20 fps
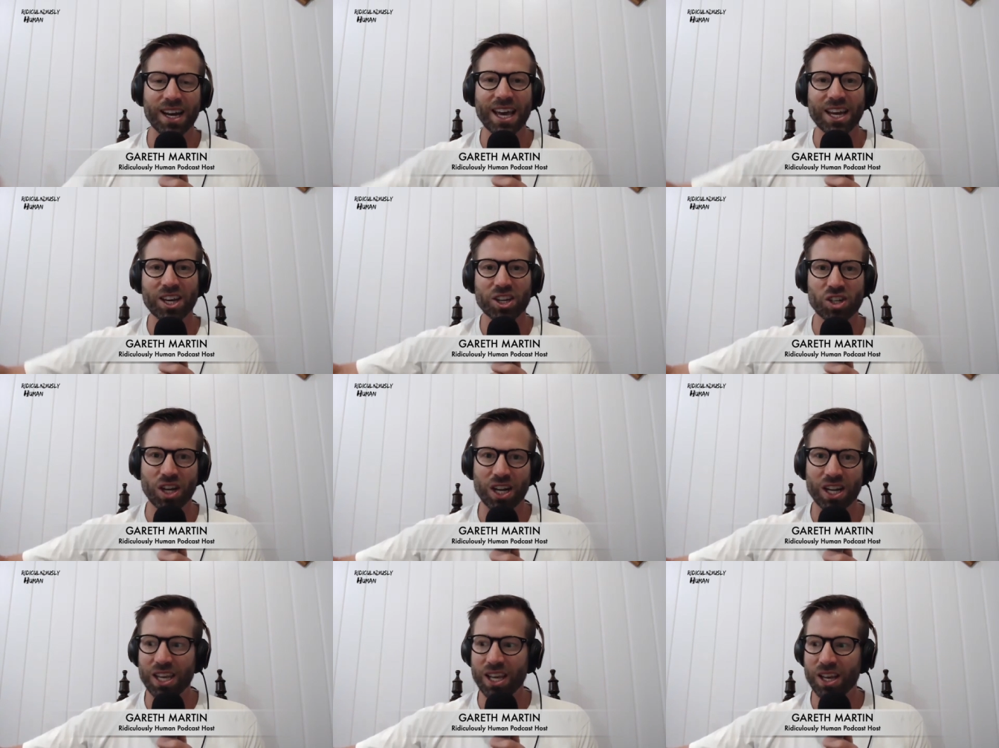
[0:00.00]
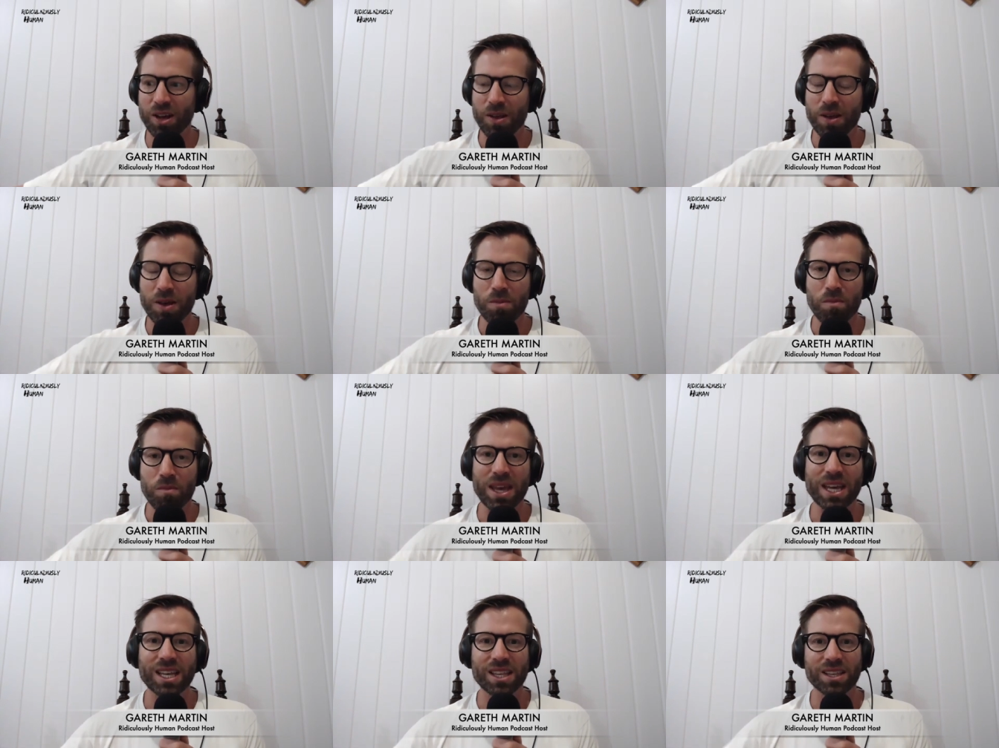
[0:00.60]
actually
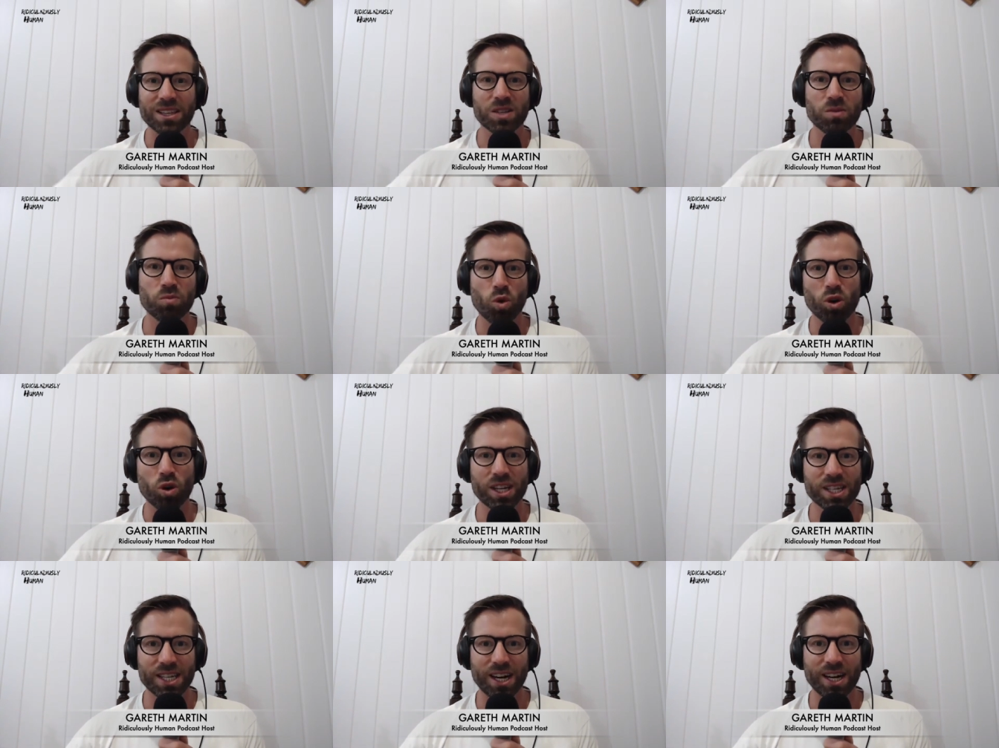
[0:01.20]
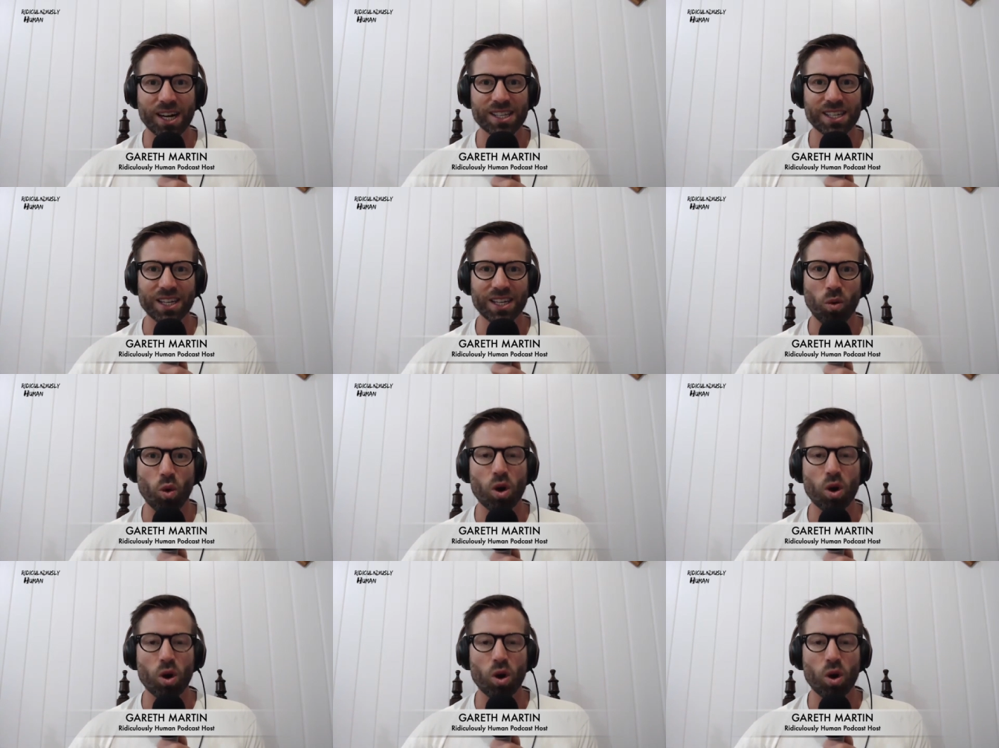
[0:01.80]
make this more exciting?